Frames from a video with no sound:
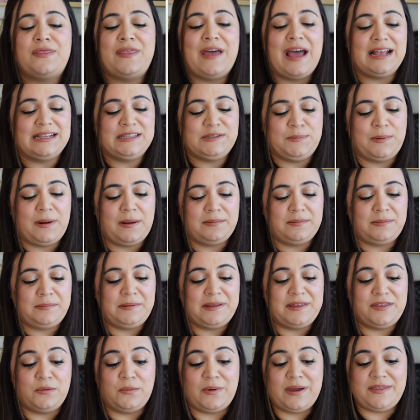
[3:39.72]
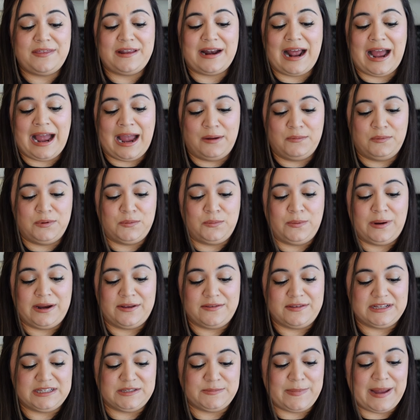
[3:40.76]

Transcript: that's probably the way that I would wear this